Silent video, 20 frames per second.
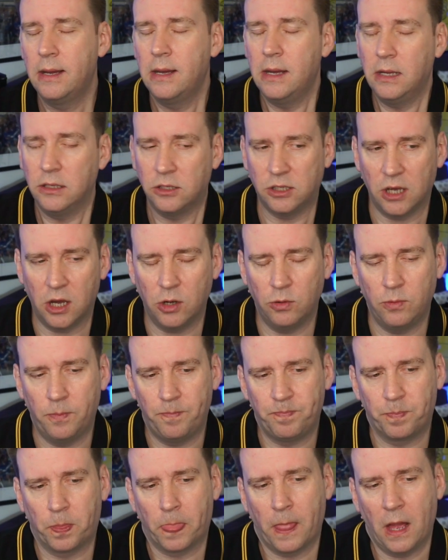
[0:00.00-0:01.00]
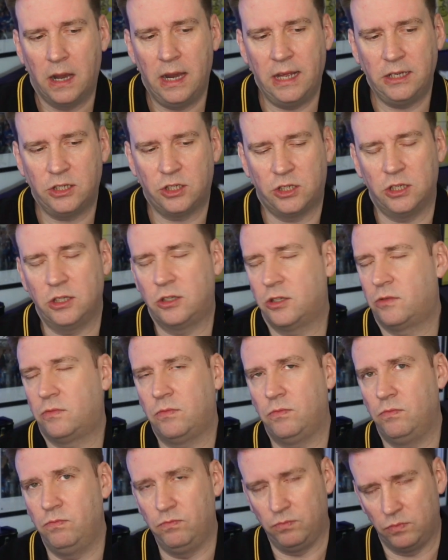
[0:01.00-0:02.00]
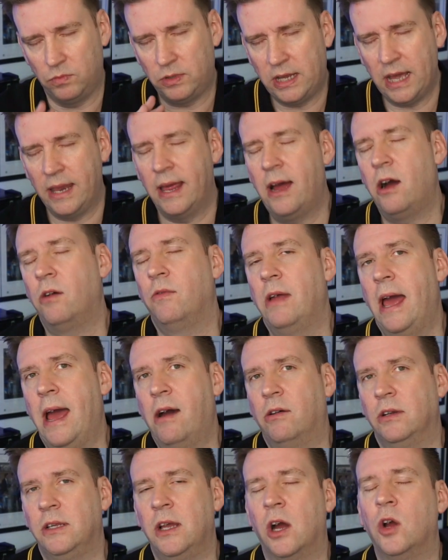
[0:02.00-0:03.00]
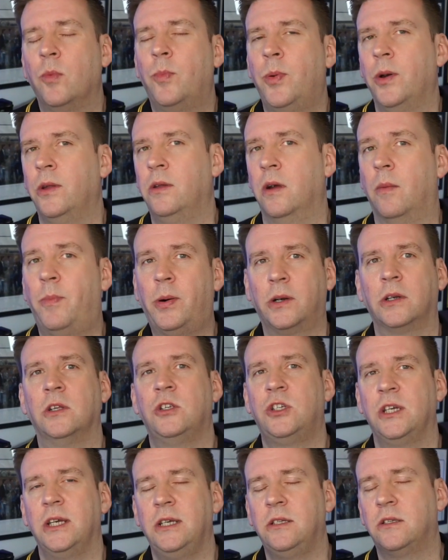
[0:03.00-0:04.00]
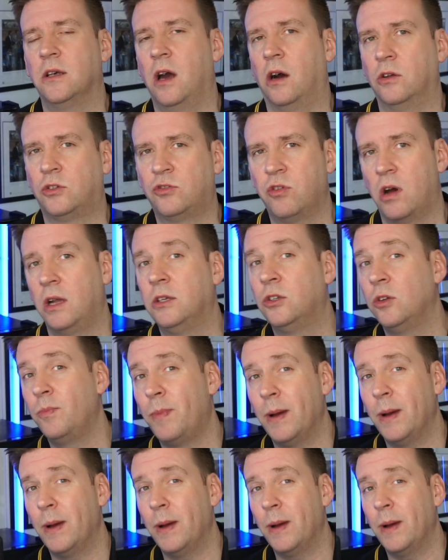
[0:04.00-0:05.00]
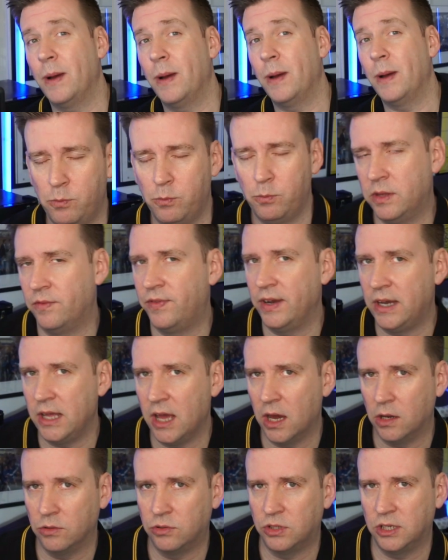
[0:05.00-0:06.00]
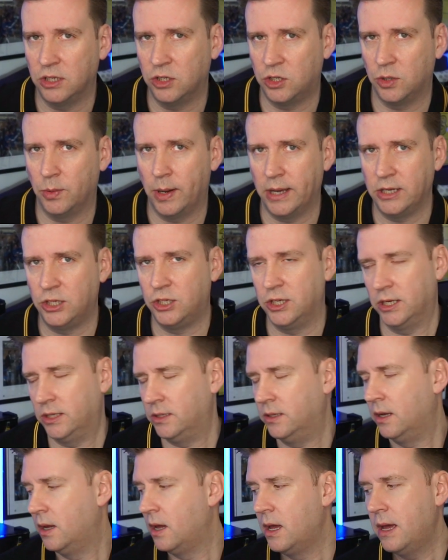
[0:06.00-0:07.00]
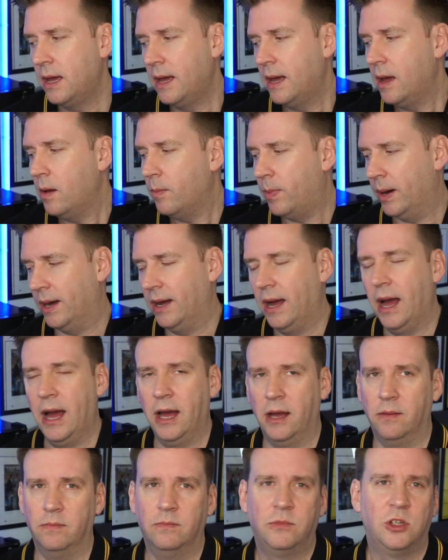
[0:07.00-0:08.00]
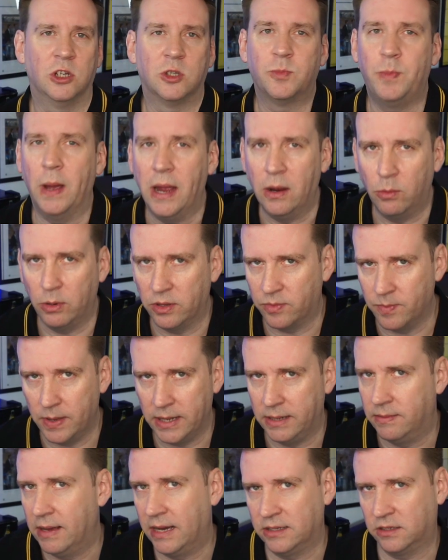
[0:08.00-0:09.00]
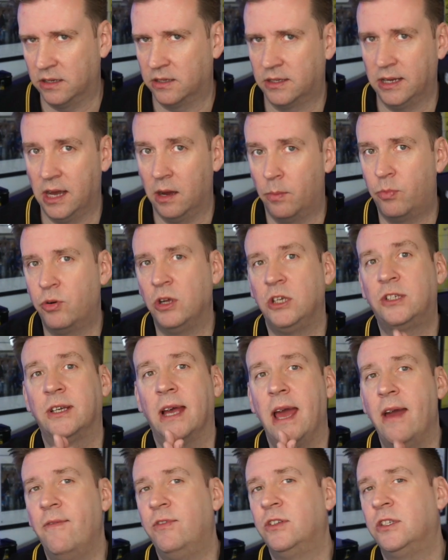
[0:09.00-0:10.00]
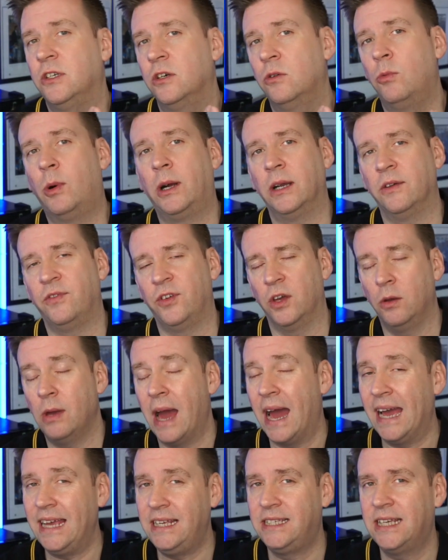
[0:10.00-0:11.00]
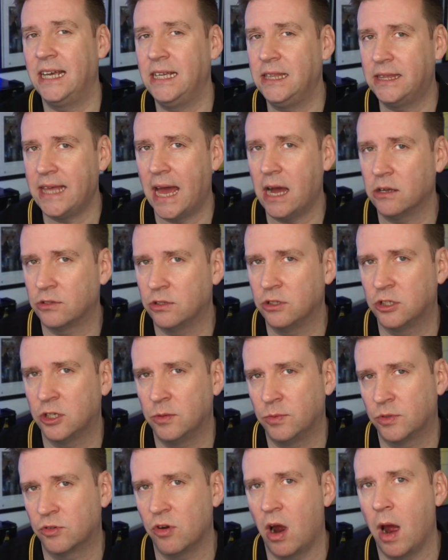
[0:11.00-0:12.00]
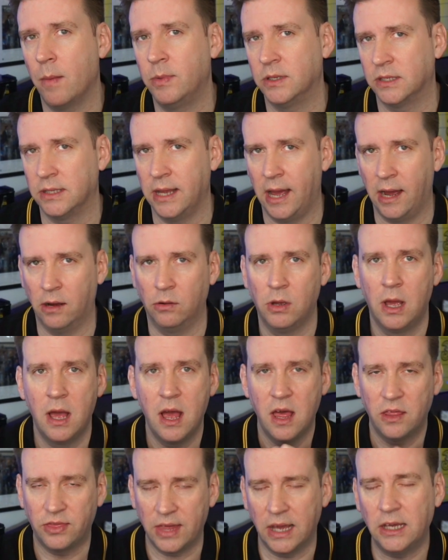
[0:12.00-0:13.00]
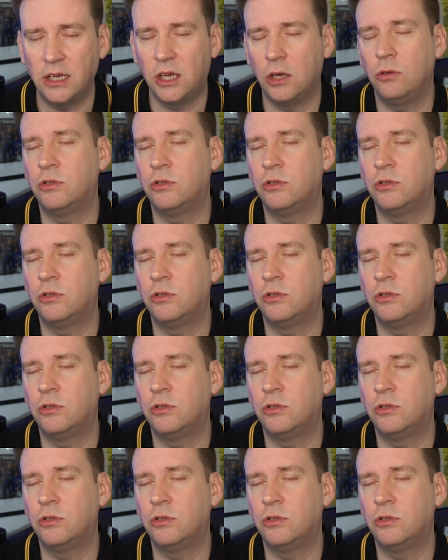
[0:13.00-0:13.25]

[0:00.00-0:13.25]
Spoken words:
So let's just get that out in the open. Apologies. I'll try and do better with the video situation. But just bear with me. As I say, I appreciate every single one of you. 18,000 subscribers now. Thank you